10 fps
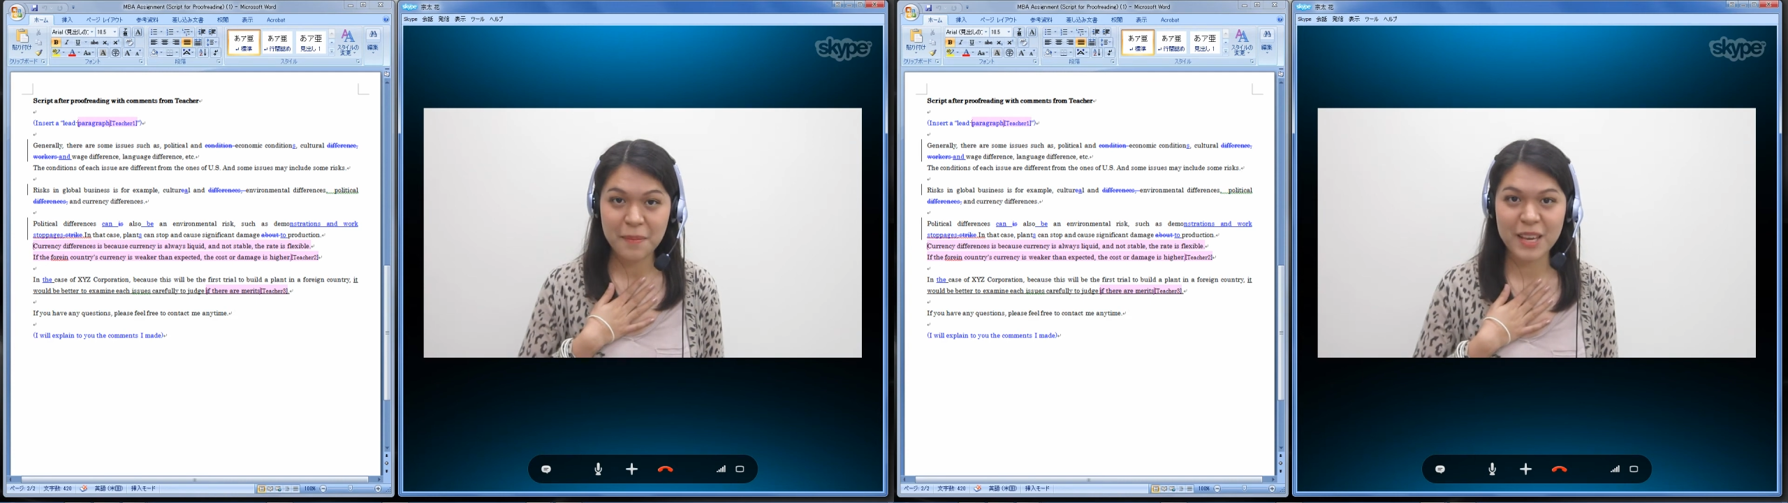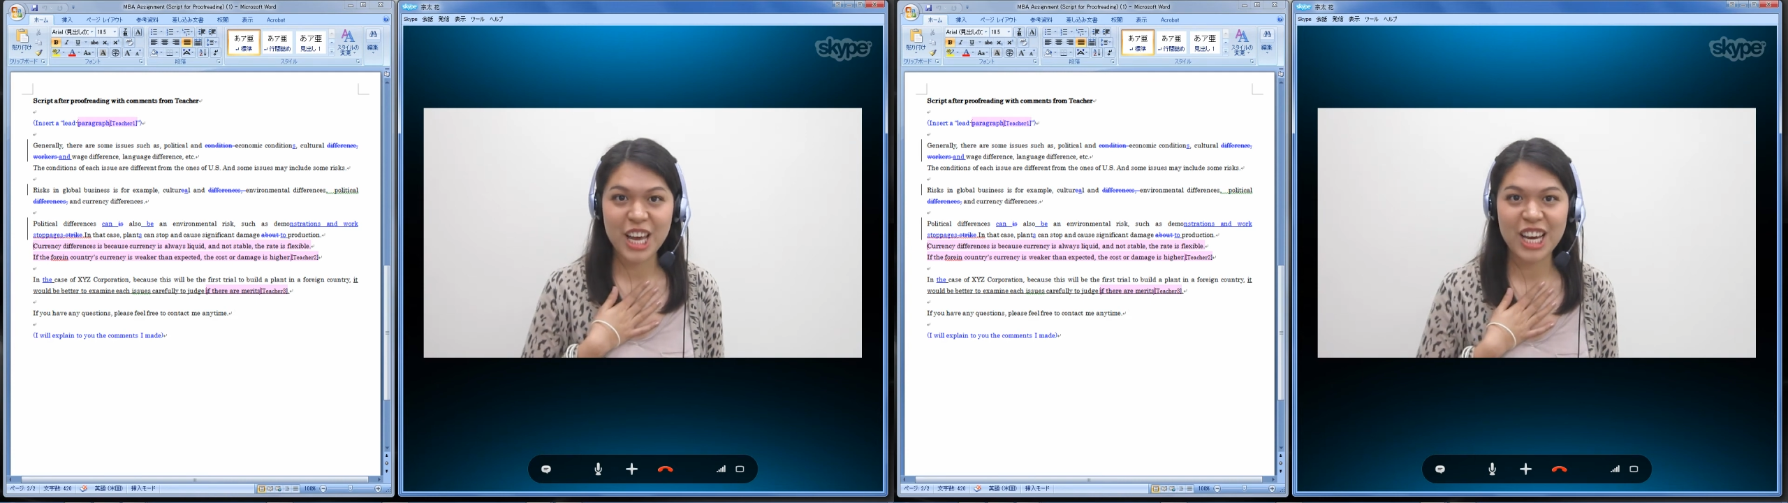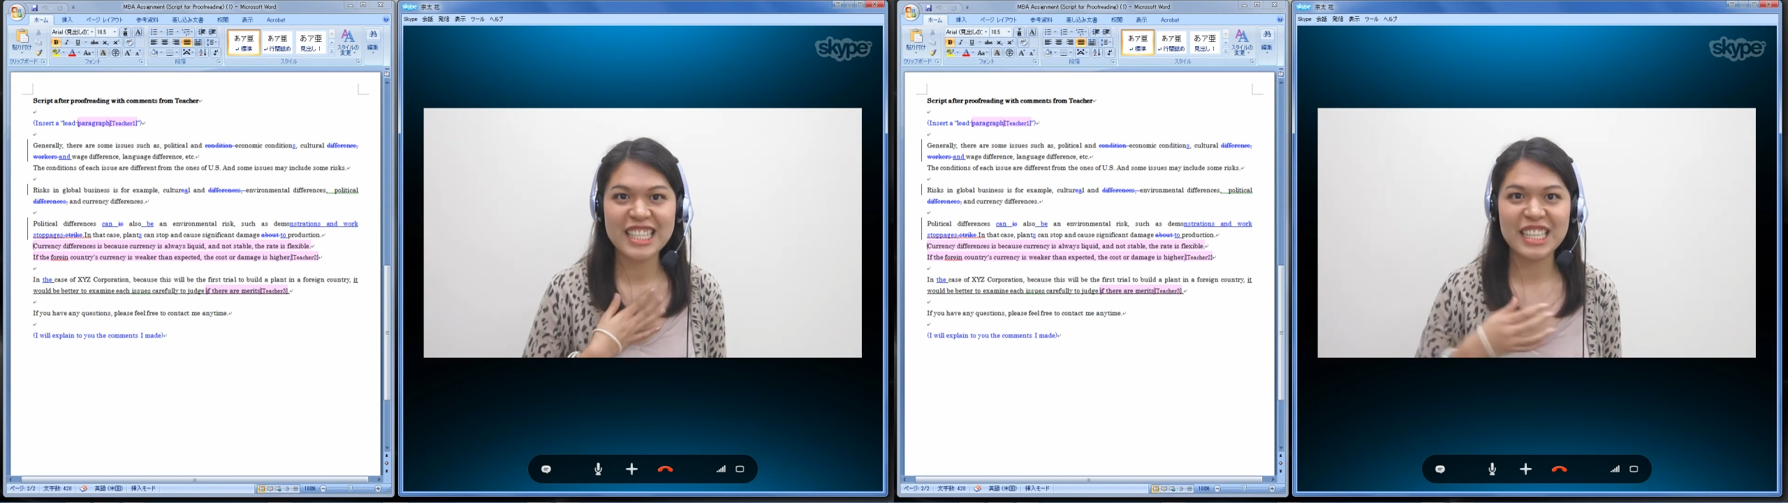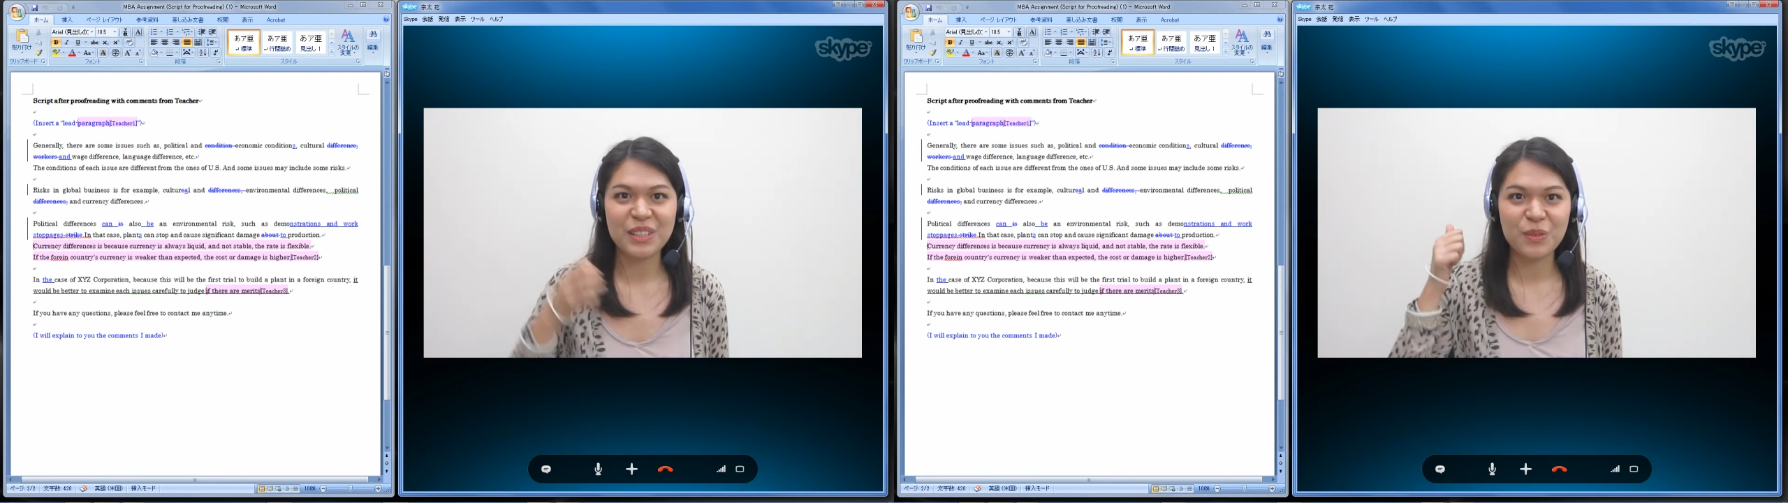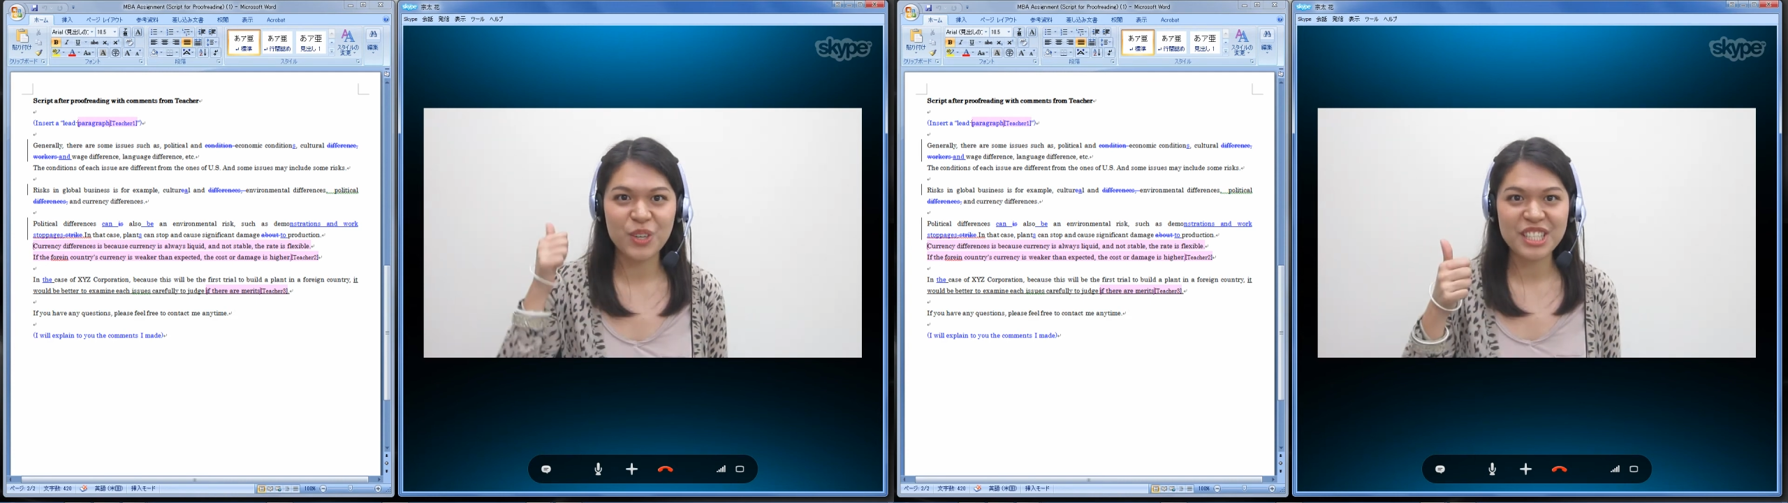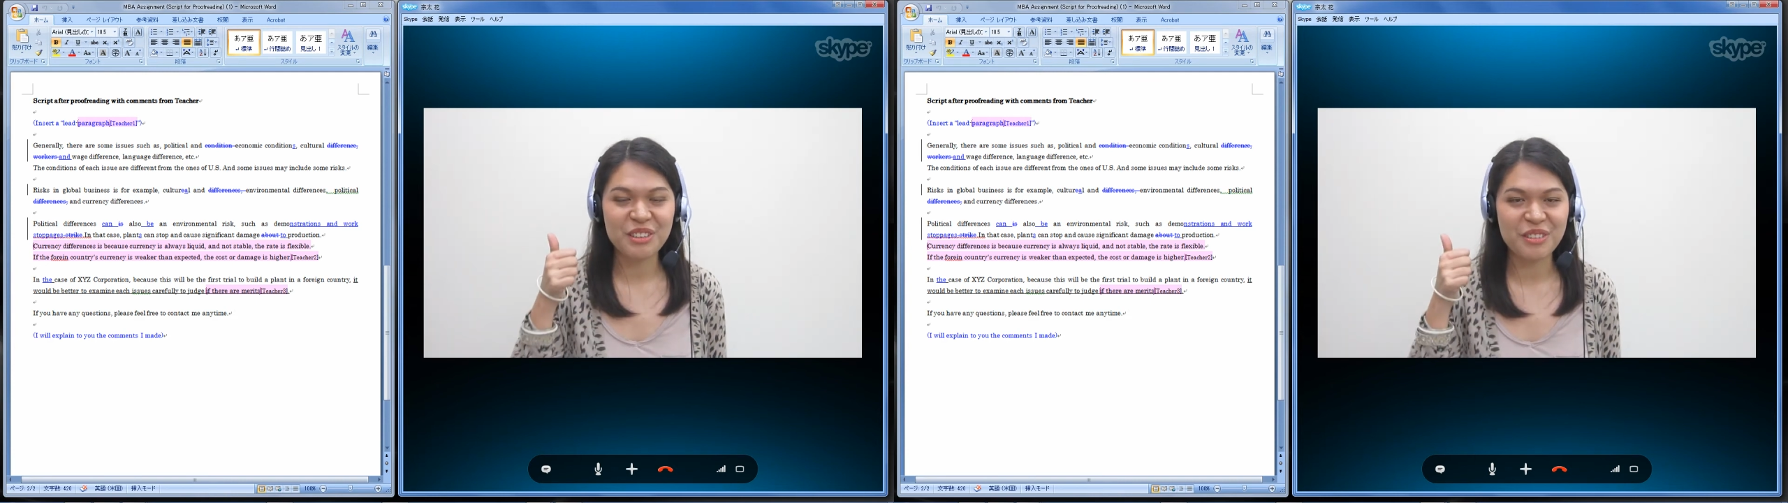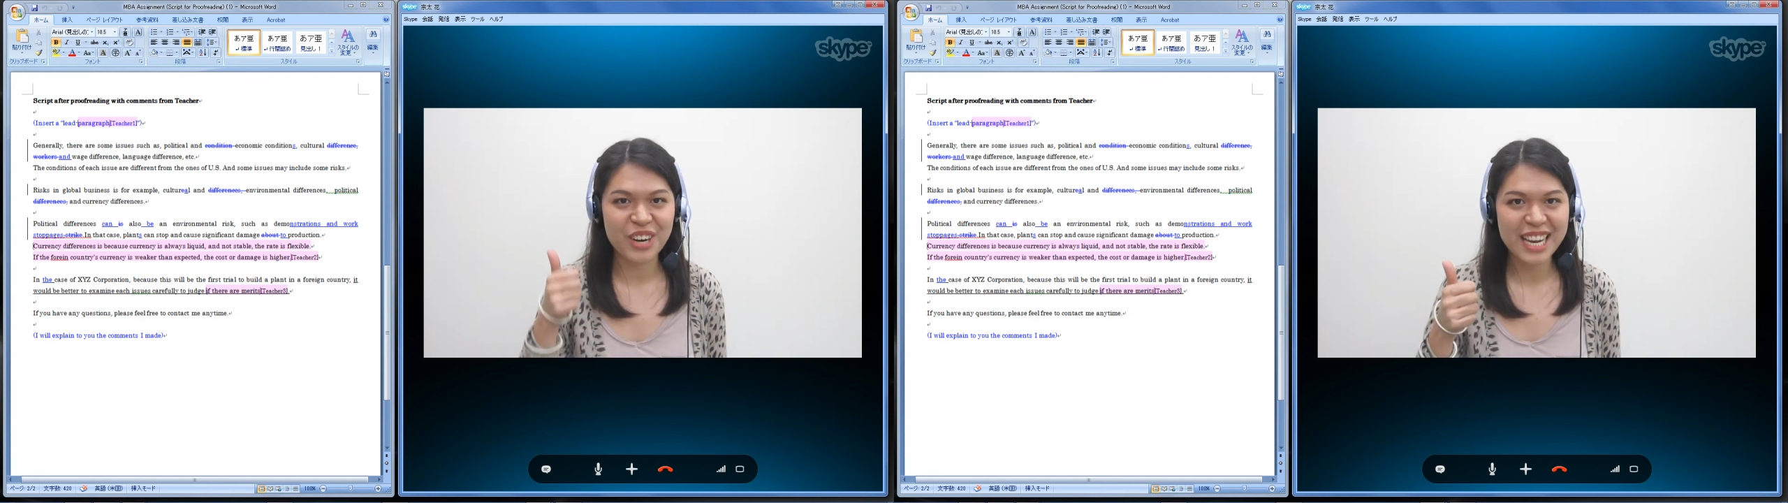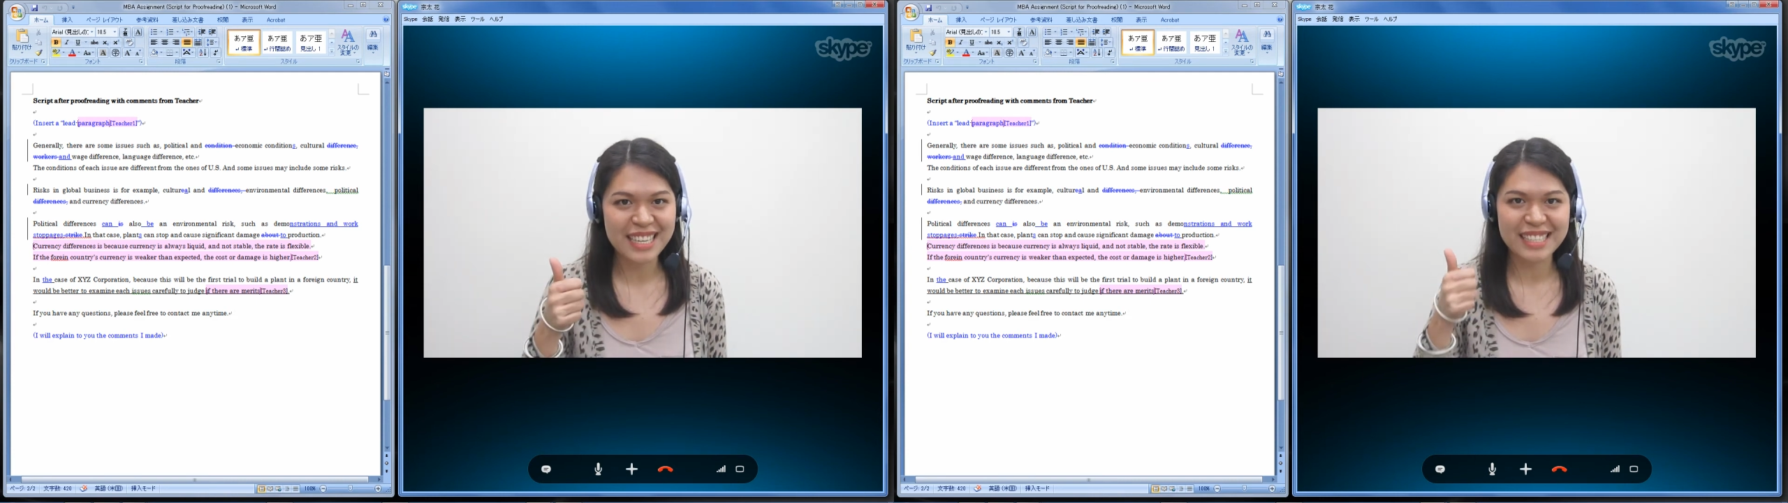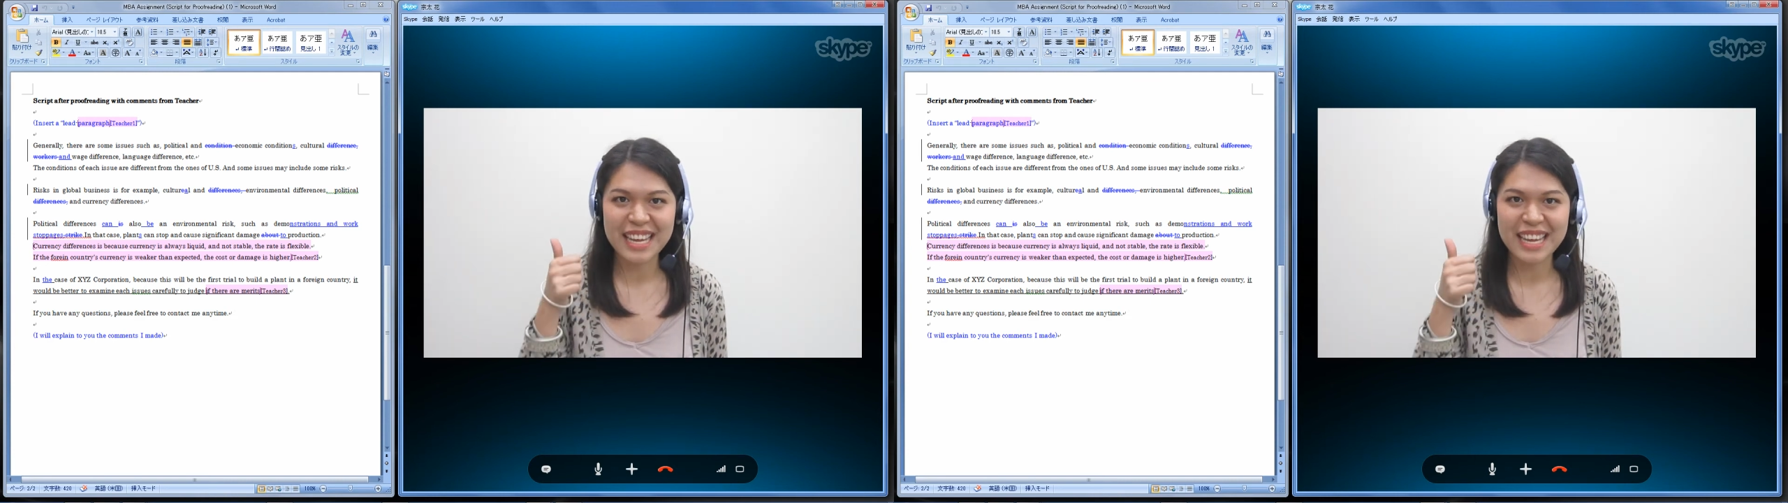because that was a great